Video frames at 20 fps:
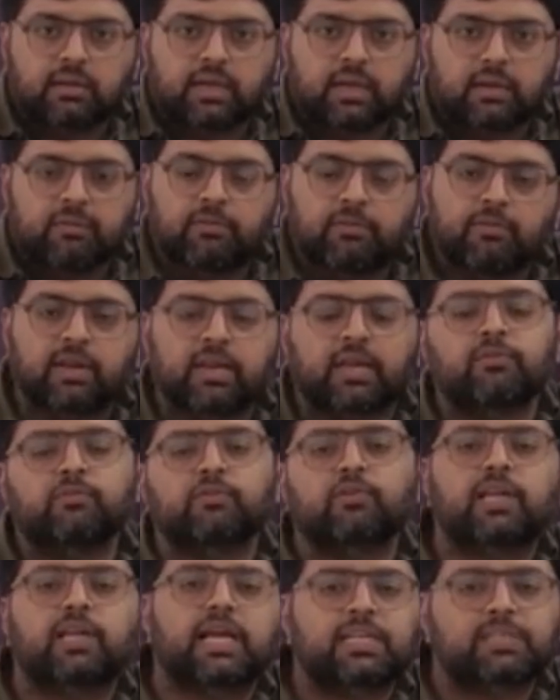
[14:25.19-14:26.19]
We will give
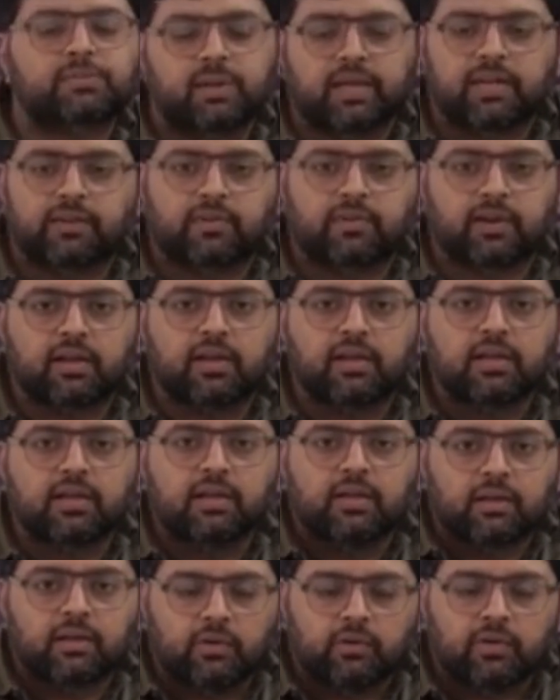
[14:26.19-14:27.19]
you tax benefit.
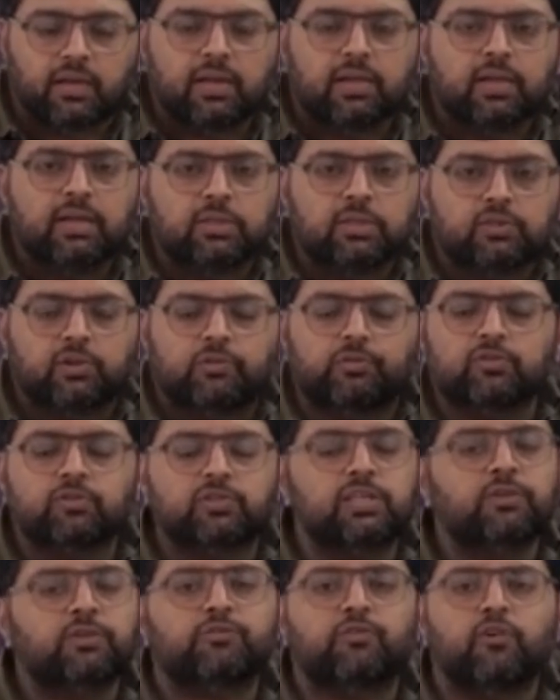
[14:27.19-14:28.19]
Okay, so if you
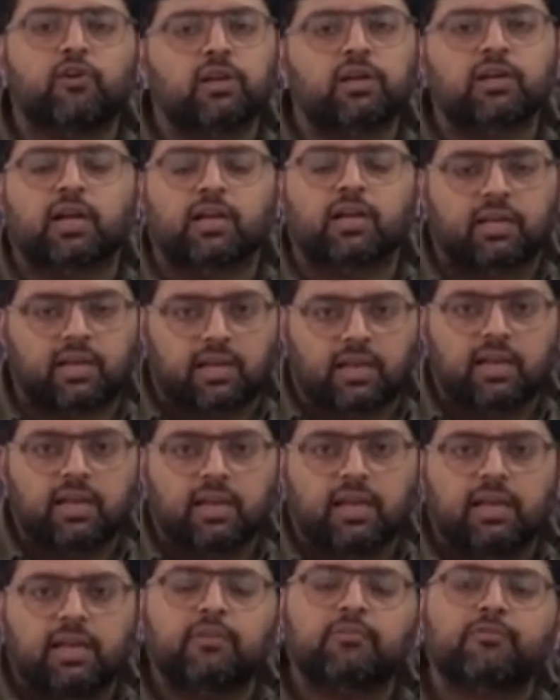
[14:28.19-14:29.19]
see foreign country,
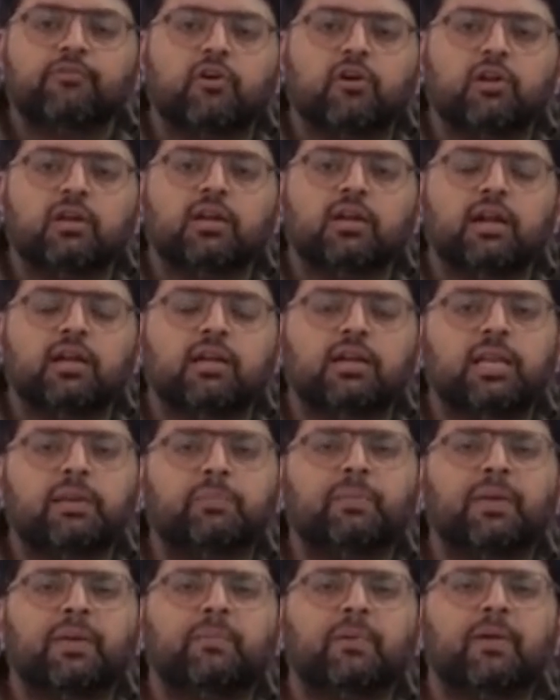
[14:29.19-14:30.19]
in foreign country
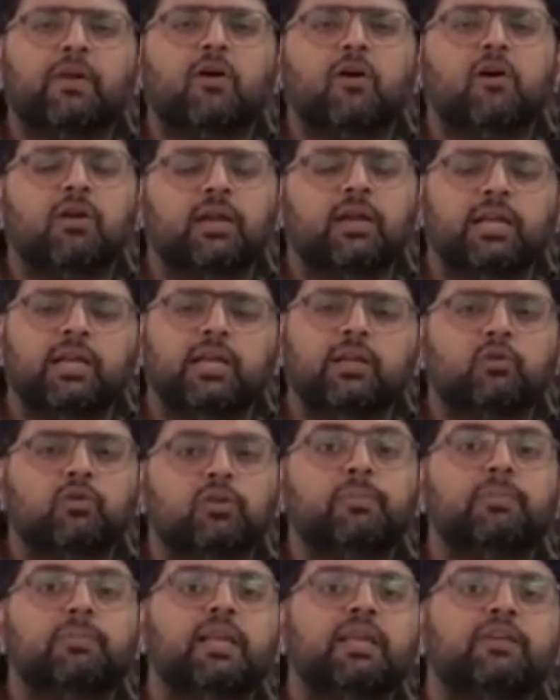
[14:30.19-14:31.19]
people already know
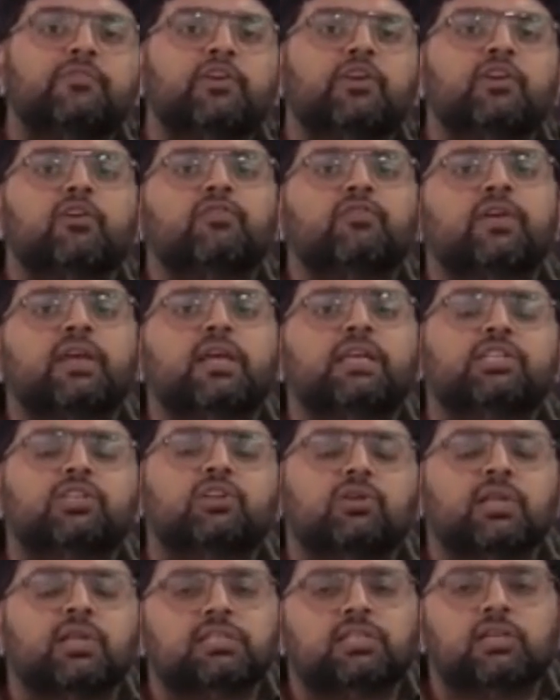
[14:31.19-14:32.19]
the benefit of
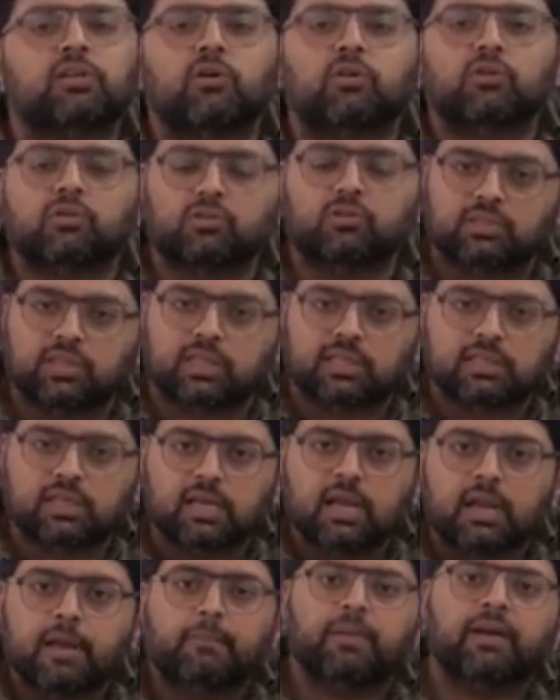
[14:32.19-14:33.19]
insurance and all those things,
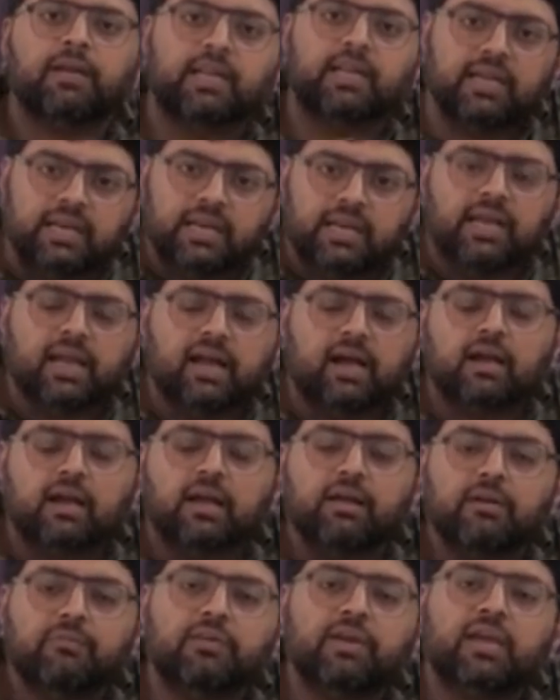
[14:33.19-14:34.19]
but in India
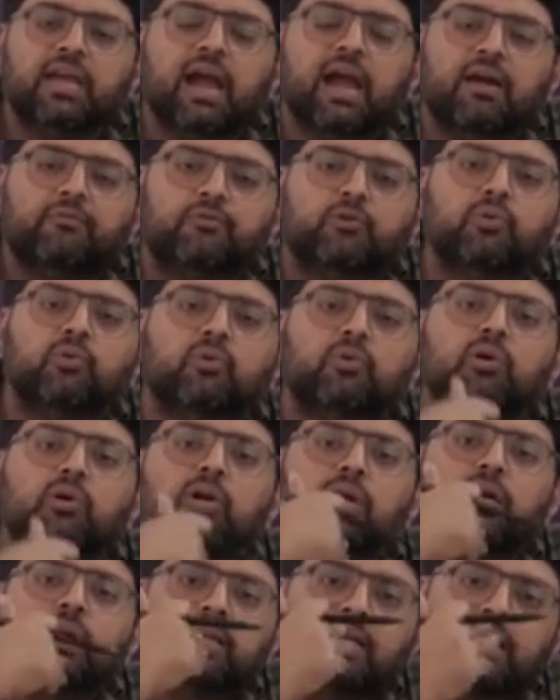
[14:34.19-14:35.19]
we have to
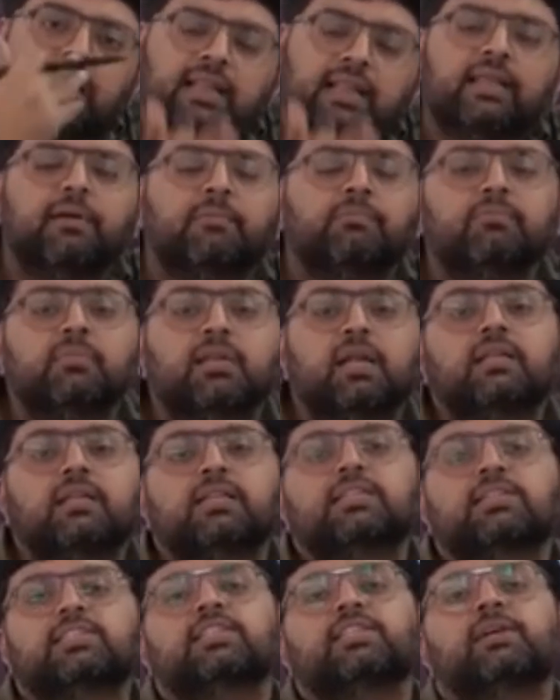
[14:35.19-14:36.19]
tell them that
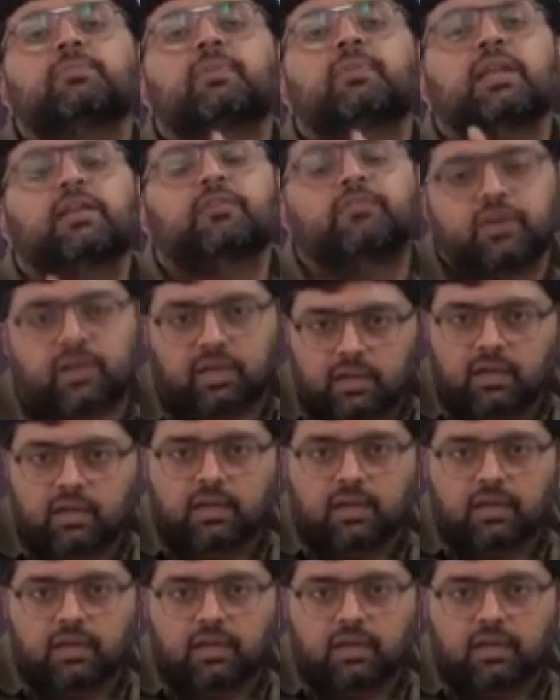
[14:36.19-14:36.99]
this is the benefit.